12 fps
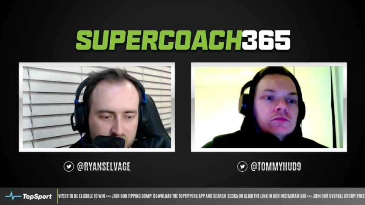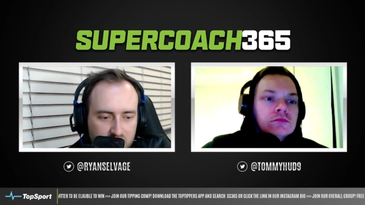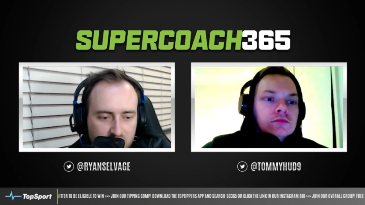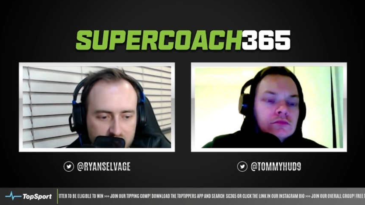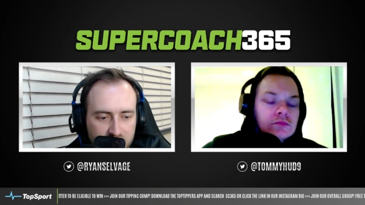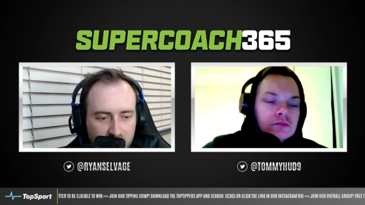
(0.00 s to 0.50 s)

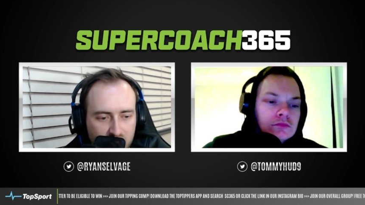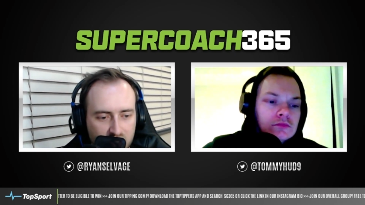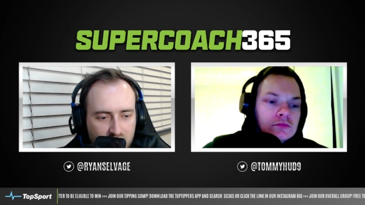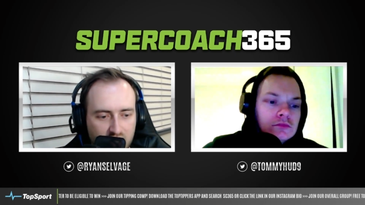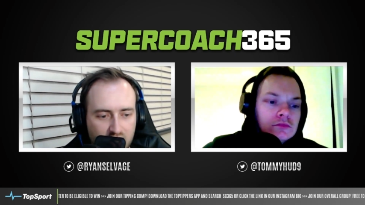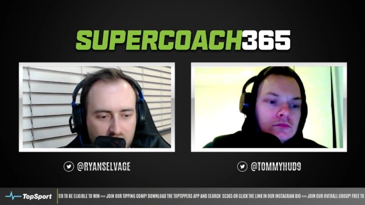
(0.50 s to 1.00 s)
Speaker 1: season.
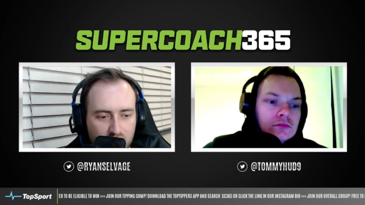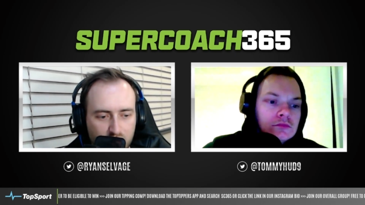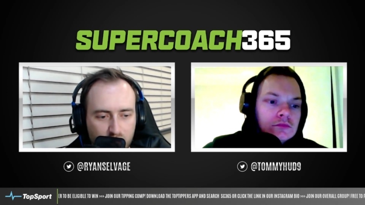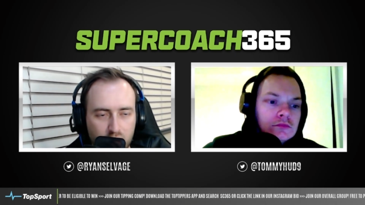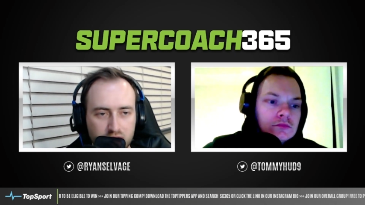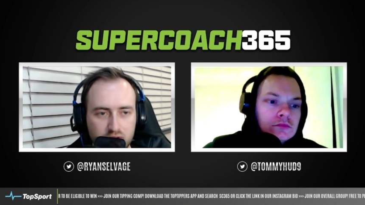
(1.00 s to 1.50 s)
Uh,
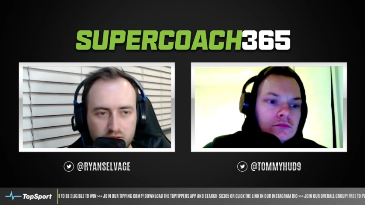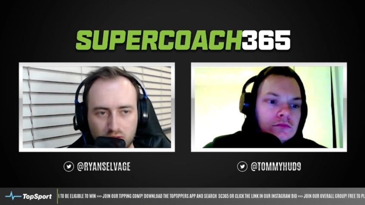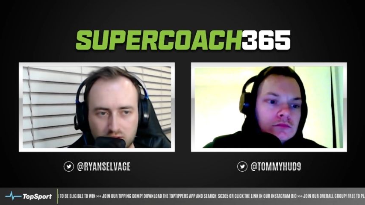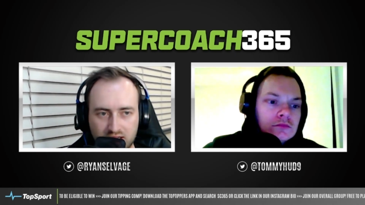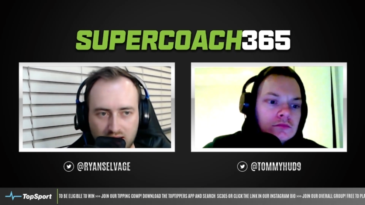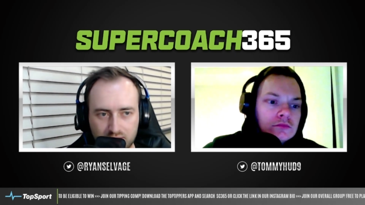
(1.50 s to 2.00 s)
before we do
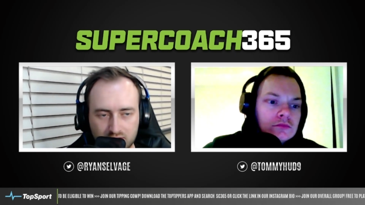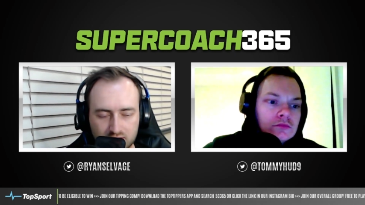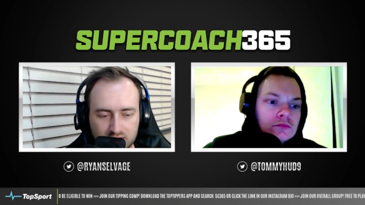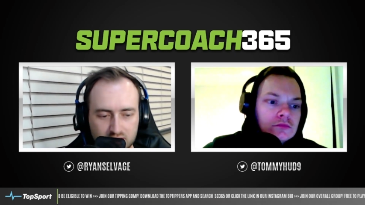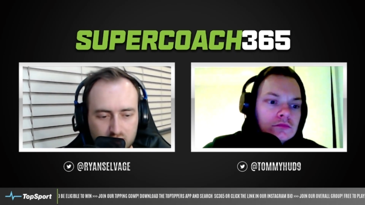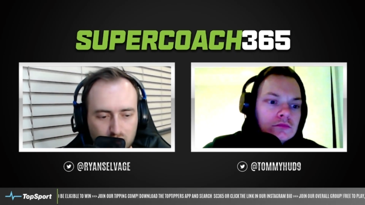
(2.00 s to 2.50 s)
talk
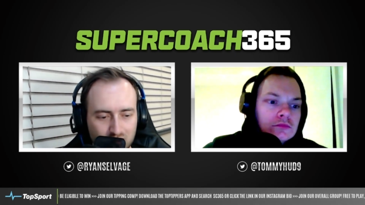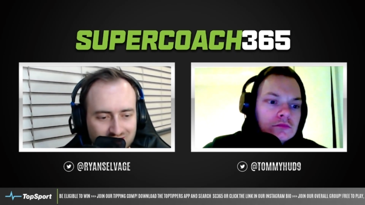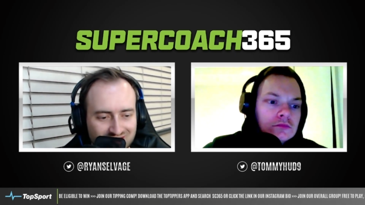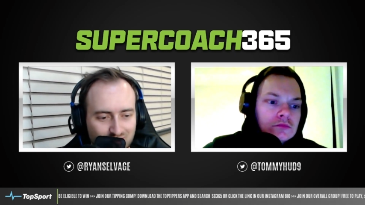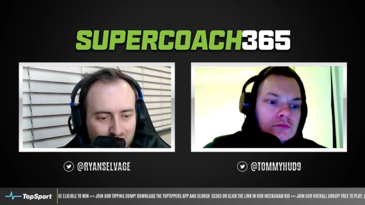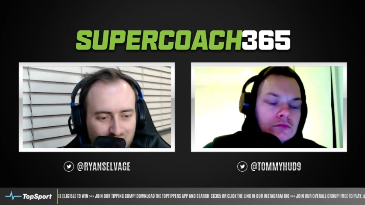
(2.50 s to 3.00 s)
captains, let's talk
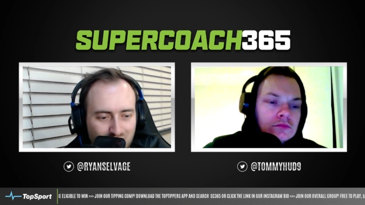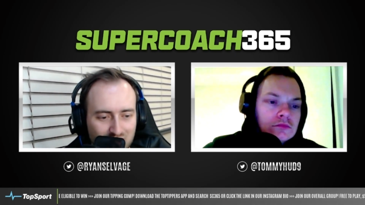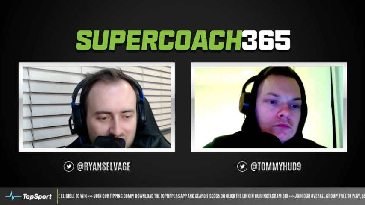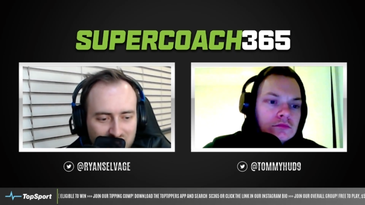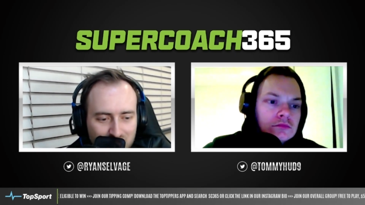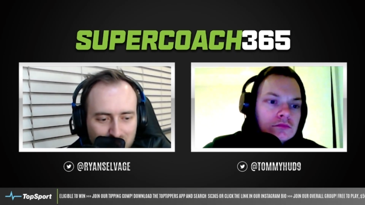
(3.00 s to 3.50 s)
some
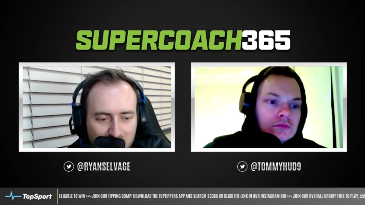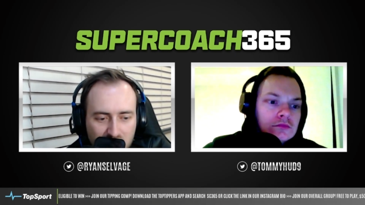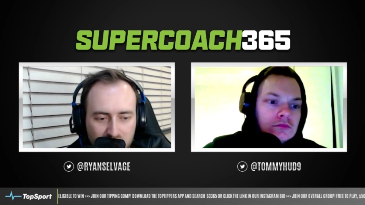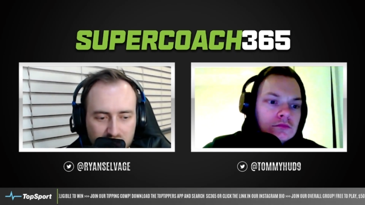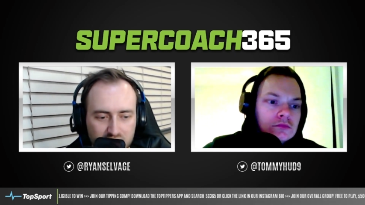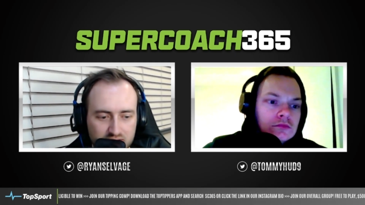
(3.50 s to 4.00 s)
premiership
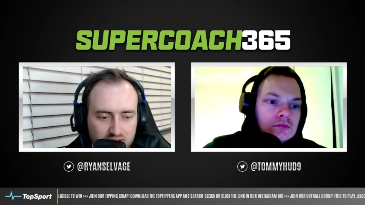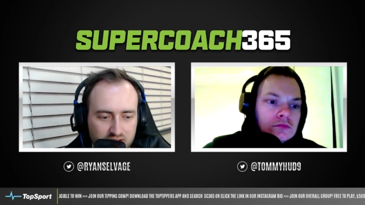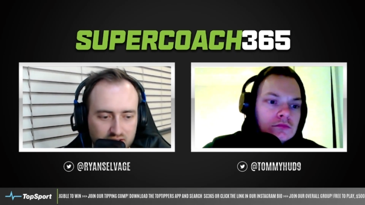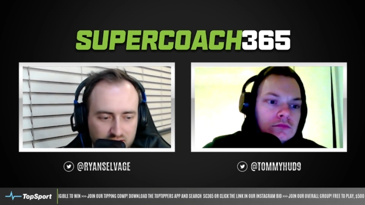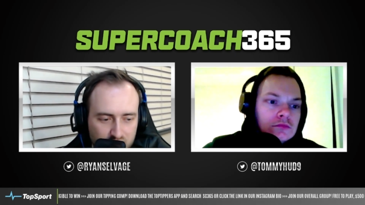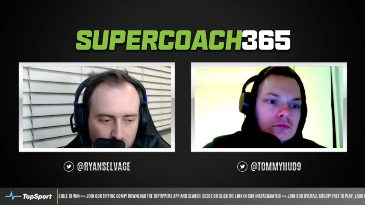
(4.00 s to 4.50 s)
markets.
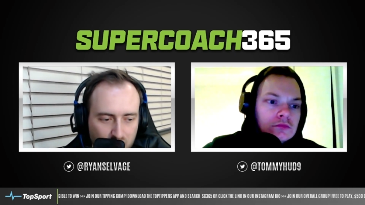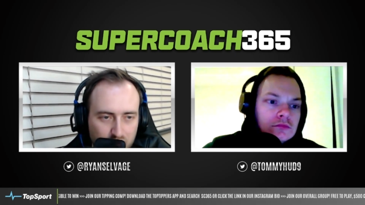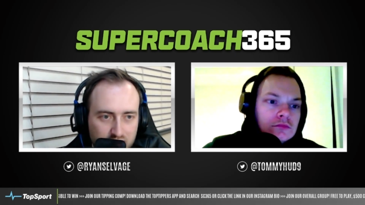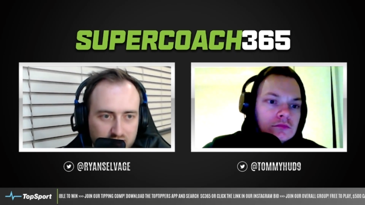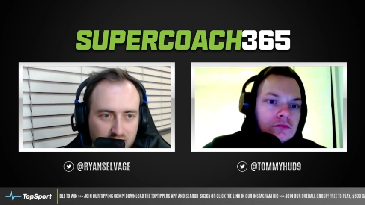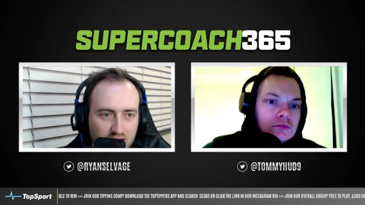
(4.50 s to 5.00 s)
This is where
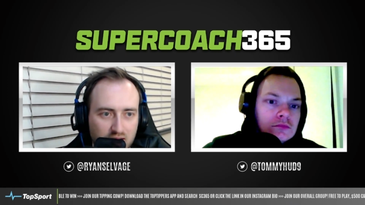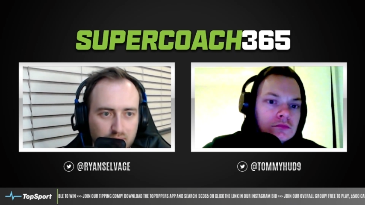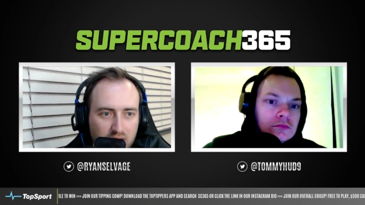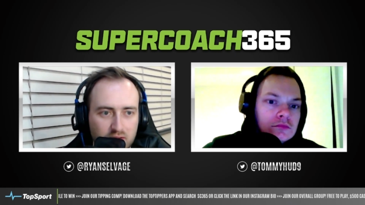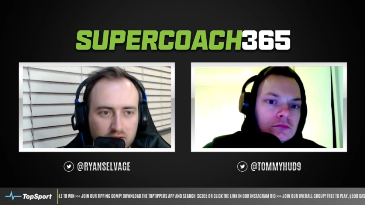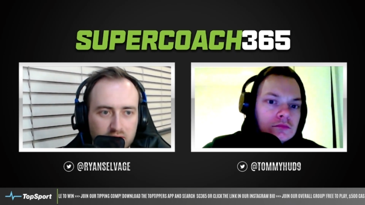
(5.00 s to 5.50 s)
we start.
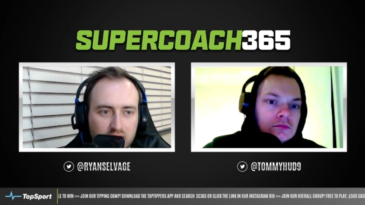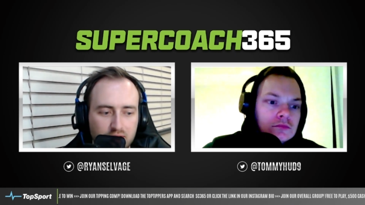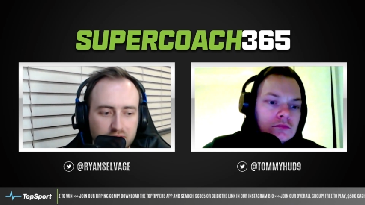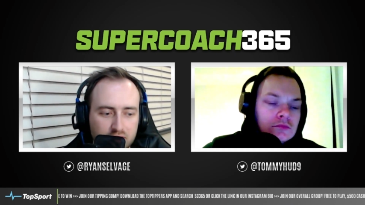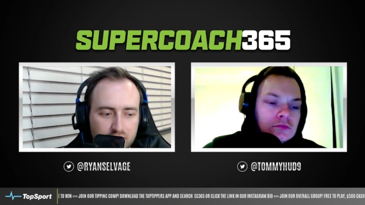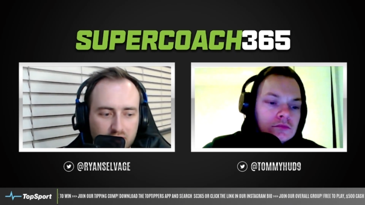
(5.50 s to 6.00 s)
Penrith, they're
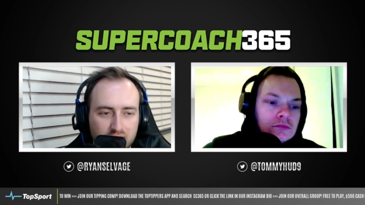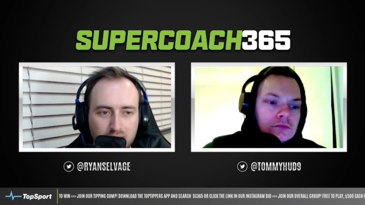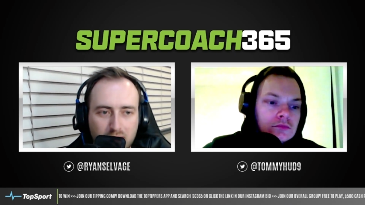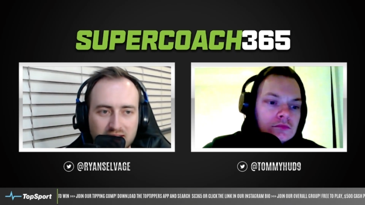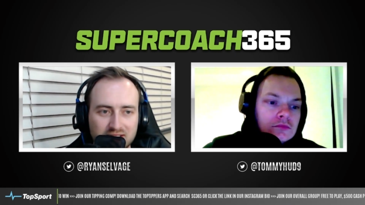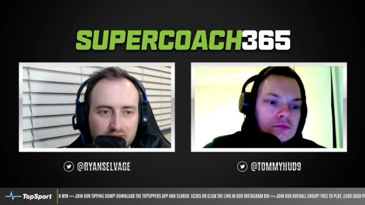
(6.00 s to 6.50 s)
on the drift,
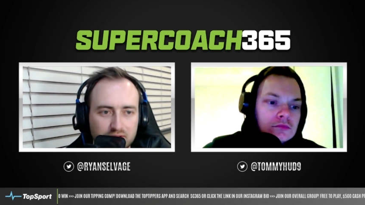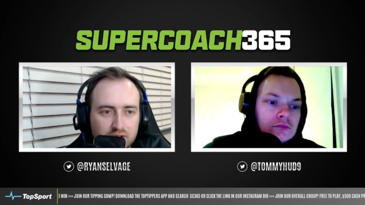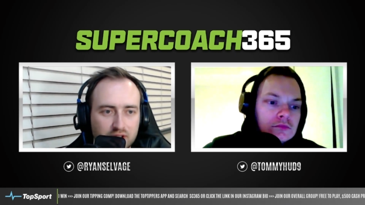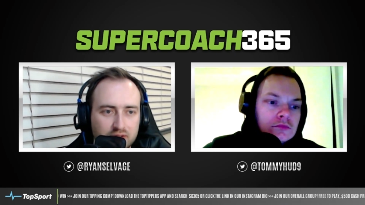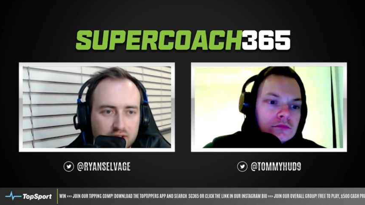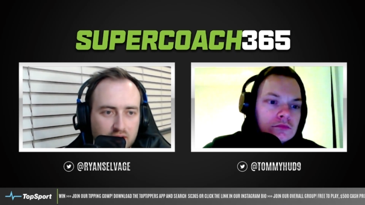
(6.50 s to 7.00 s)
massive
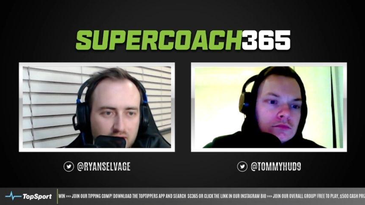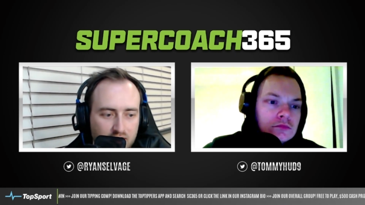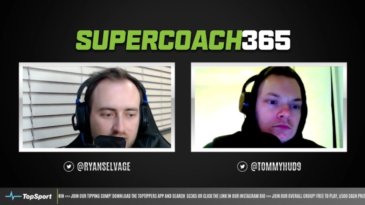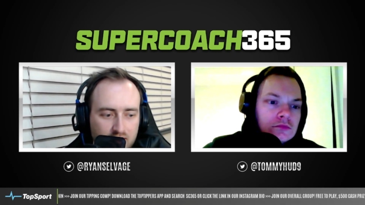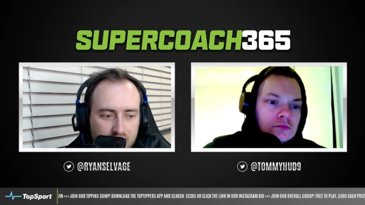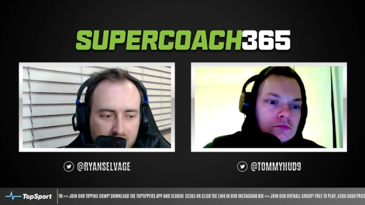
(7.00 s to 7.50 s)
drift,
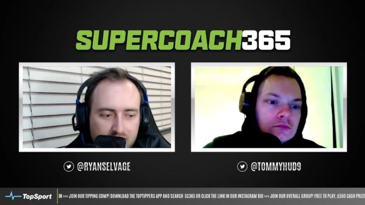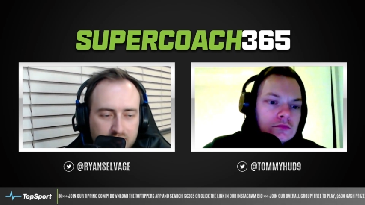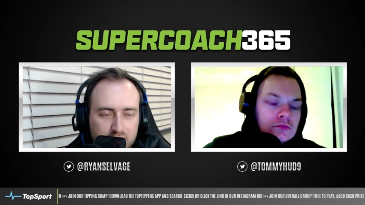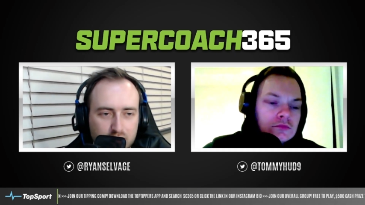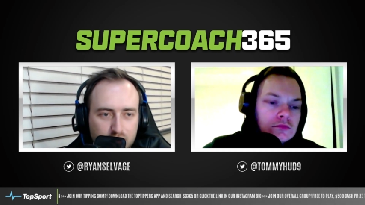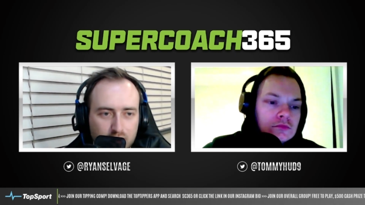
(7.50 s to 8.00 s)
out
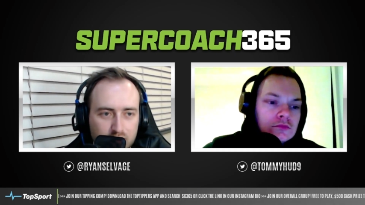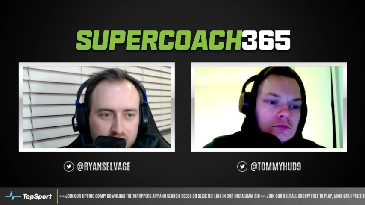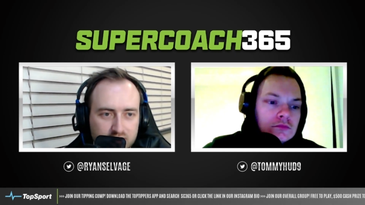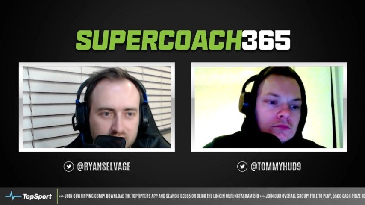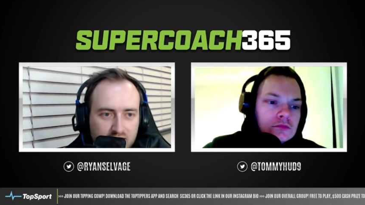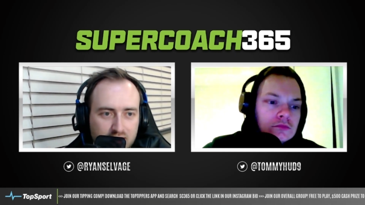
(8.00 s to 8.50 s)
to
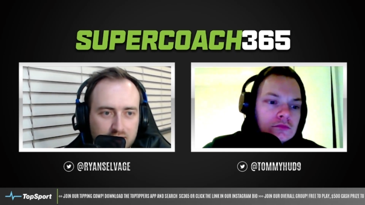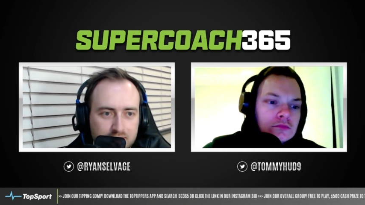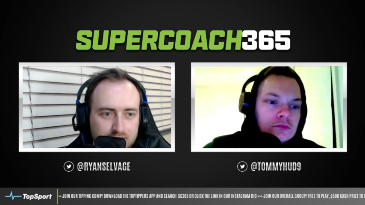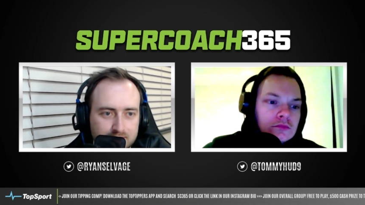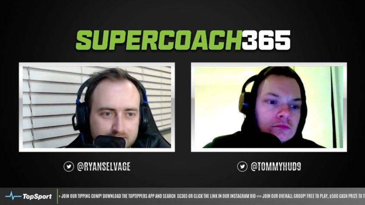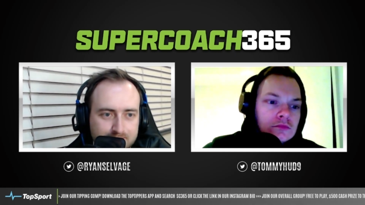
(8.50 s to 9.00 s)

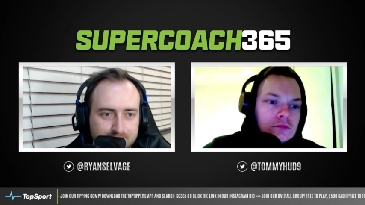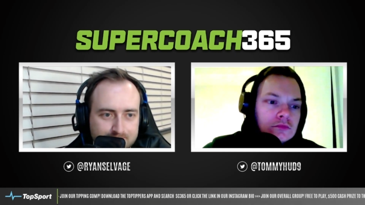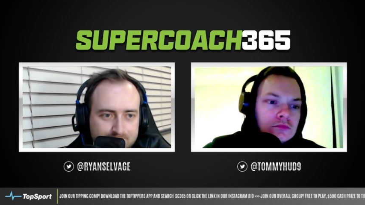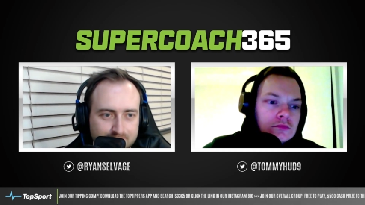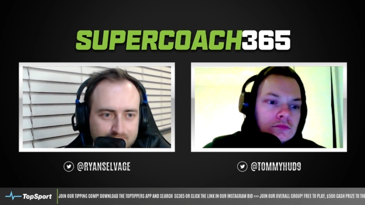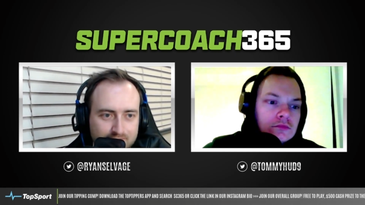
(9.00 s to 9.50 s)

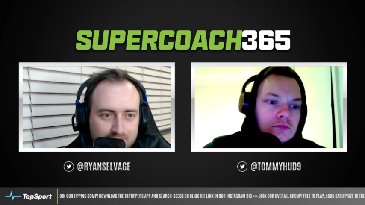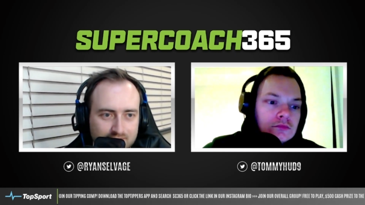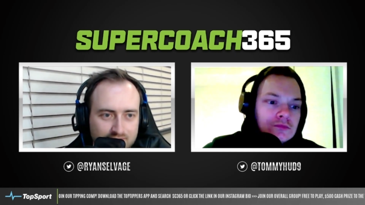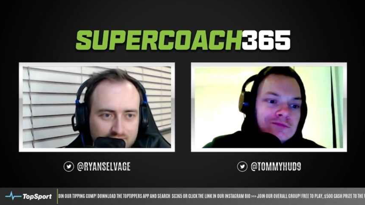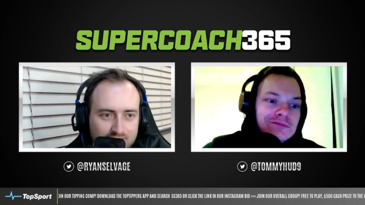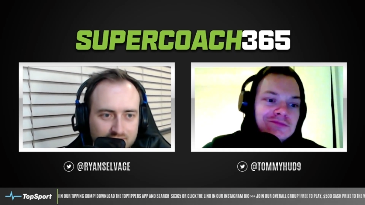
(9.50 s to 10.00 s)

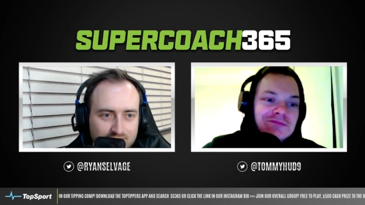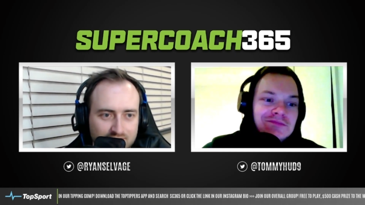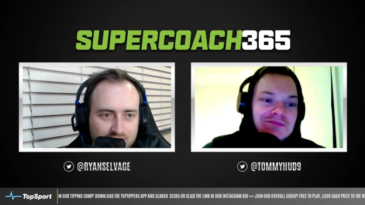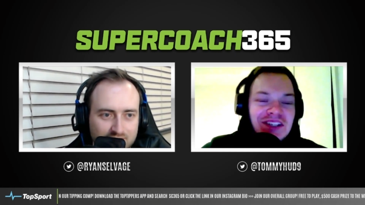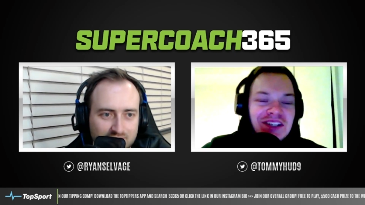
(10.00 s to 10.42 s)
$2.10.